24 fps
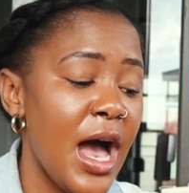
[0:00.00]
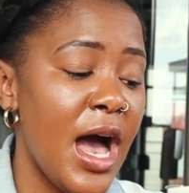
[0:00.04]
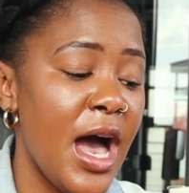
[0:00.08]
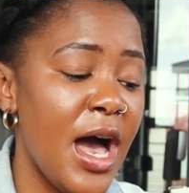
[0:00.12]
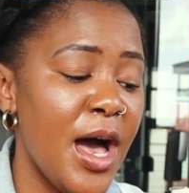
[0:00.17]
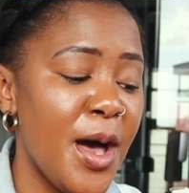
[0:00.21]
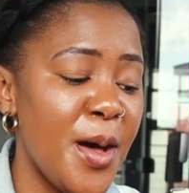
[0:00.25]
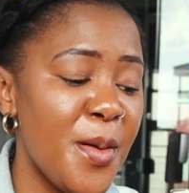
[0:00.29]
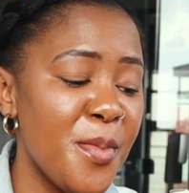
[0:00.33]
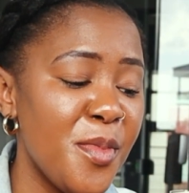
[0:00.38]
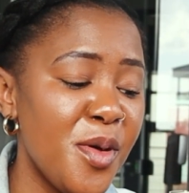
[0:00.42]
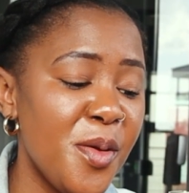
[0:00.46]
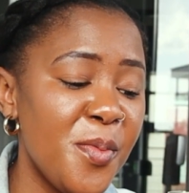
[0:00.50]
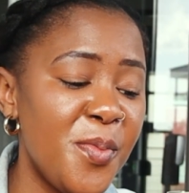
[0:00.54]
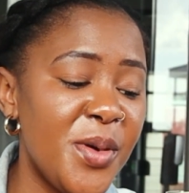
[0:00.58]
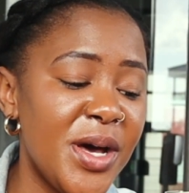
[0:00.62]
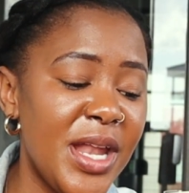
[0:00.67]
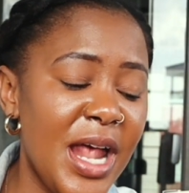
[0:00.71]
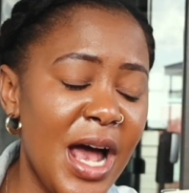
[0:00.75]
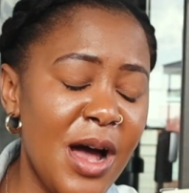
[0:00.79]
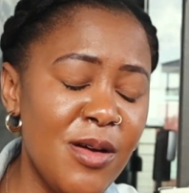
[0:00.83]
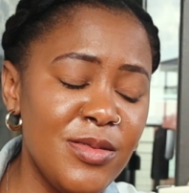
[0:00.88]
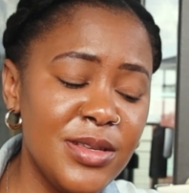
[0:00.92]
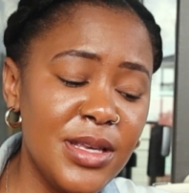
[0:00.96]

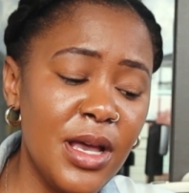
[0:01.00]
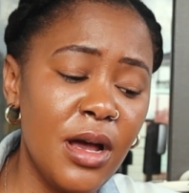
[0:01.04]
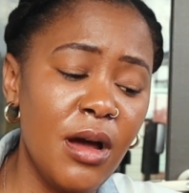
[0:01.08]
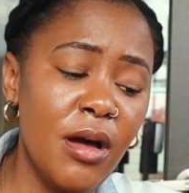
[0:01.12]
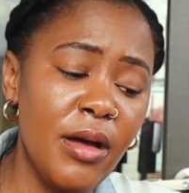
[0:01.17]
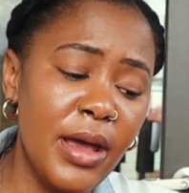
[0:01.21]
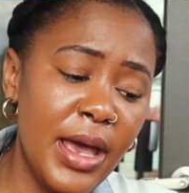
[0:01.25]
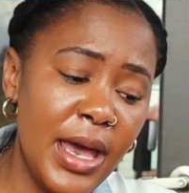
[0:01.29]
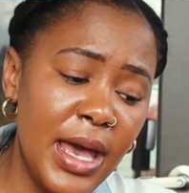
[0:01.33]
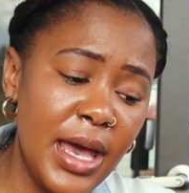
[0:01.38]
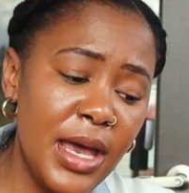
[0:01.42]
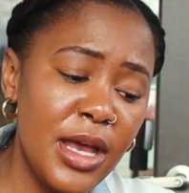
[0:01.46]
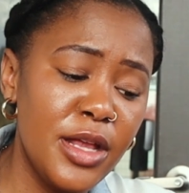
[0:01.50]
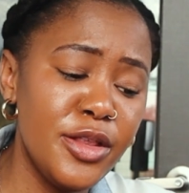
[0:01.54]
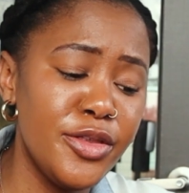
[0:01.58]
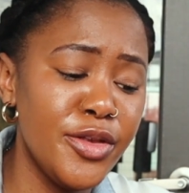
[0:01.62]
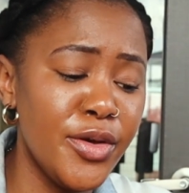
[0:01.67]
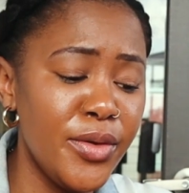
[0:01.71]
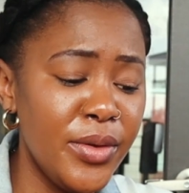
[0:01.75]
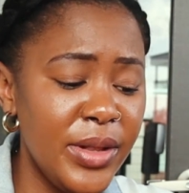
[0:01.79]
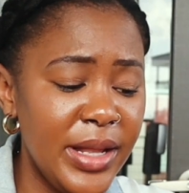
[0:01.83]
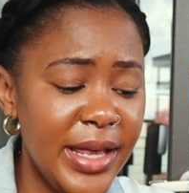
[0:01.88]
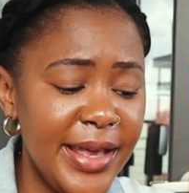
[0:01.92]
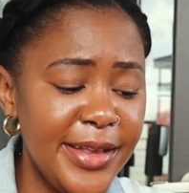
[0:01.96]
But I was like, okay,
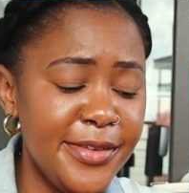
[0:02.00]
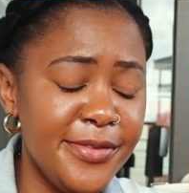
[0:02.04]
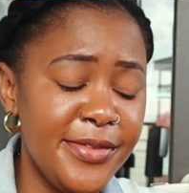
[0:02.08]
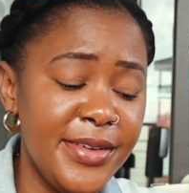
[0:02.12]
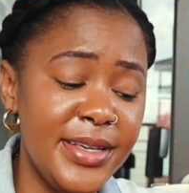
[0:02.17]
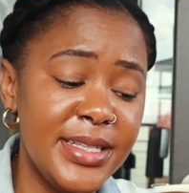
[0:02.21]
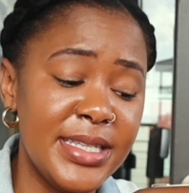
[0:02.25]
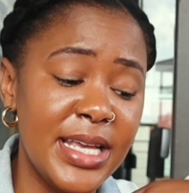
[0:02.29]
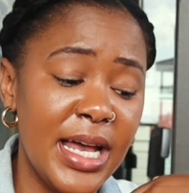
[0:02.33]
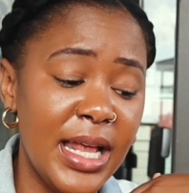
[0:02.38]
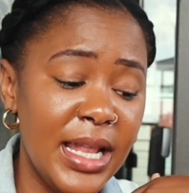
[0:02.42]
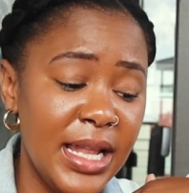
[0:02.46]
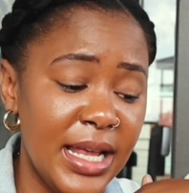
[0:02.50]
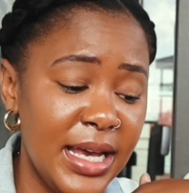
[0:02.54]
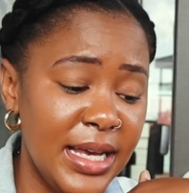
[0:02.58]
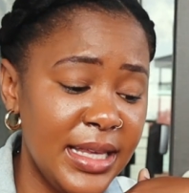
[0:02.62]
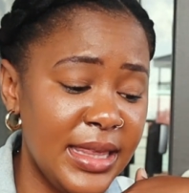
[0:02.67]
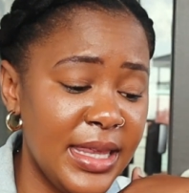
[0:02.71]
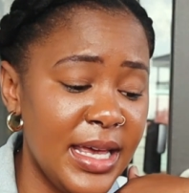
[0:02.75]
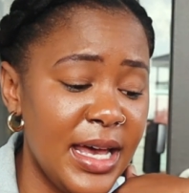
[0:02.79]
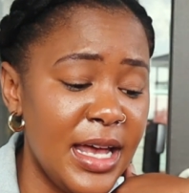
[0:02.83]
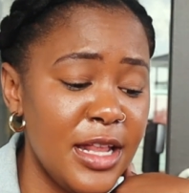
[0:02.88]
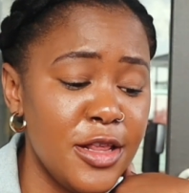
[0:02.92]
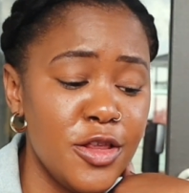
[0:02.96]
no late fees. I
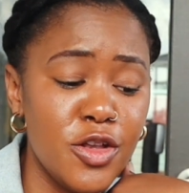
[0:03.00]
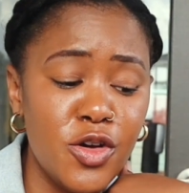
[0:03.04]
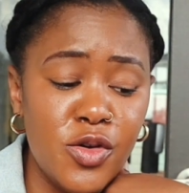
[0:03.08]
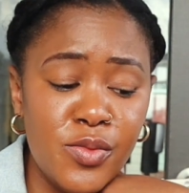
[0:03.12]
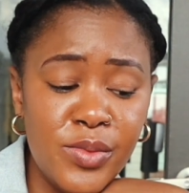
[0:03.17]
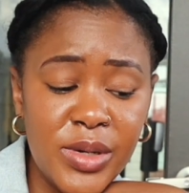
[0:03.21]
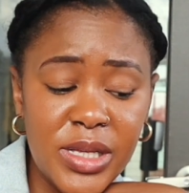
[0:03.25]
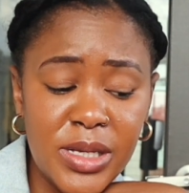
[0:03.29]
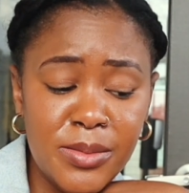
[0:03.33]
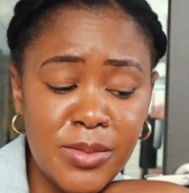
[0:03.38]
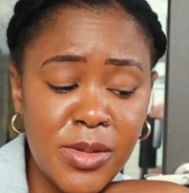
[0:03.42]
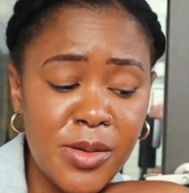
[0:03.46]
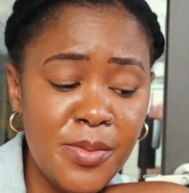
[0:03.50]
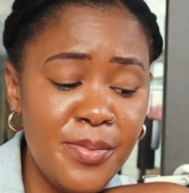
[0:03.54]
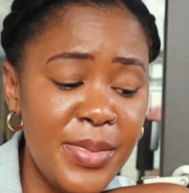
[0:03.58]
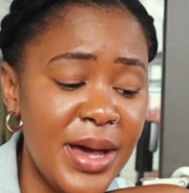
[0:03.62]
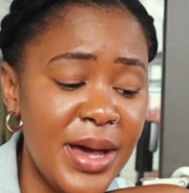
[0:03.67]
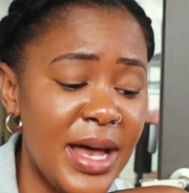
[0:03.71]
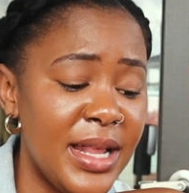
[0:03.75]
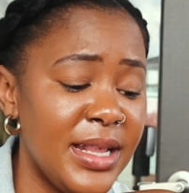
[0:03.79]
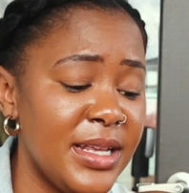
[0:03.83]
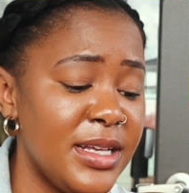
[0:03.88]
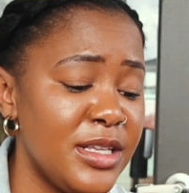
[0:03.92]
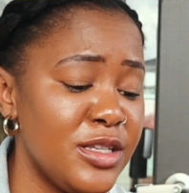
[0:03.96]
like that. No minimum
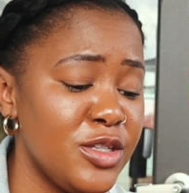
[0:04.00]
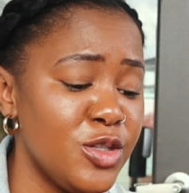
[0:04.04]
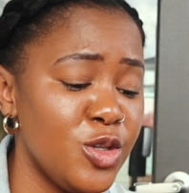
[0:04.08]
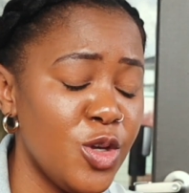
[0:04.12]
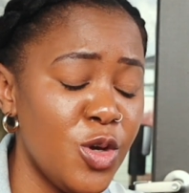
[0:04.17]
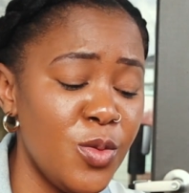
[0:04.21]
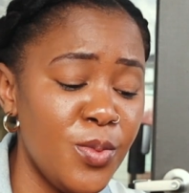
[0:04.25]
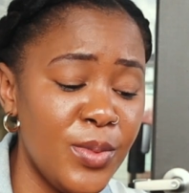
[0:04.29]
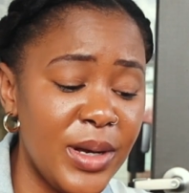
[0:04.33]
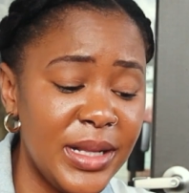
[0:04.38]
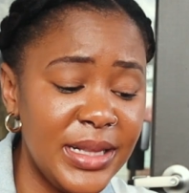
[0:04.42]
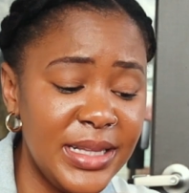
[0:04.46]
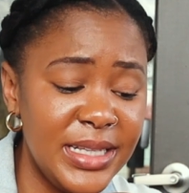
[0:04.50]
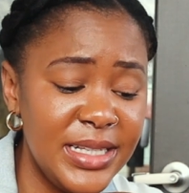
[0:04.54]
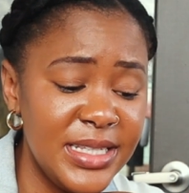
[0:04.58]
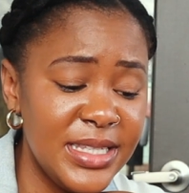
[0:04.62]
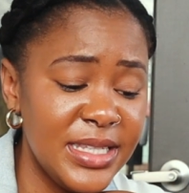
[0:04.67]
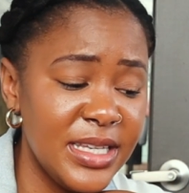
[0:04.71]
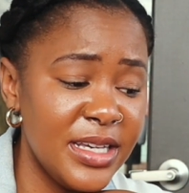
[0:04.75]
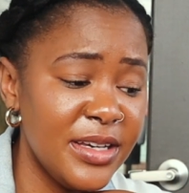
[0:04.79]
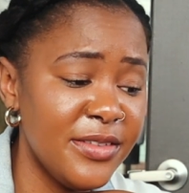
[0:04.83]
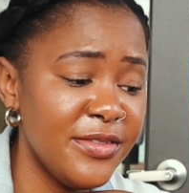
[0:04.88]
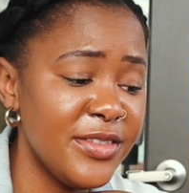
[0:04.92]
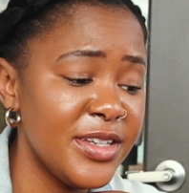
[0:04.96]
balance, no monthly
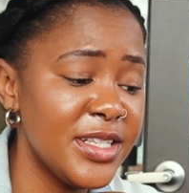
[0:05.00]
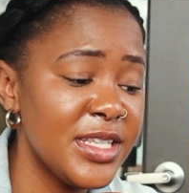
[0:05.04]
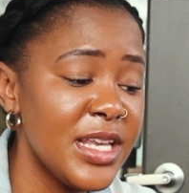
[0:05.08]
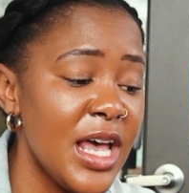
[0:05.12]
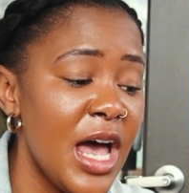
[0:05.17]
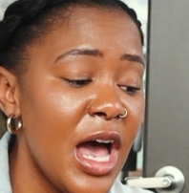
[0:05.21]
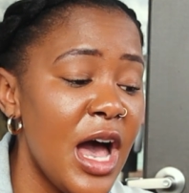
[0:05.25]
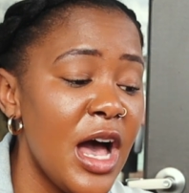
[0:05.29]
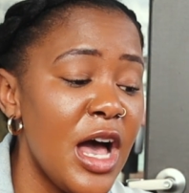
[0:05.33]
service.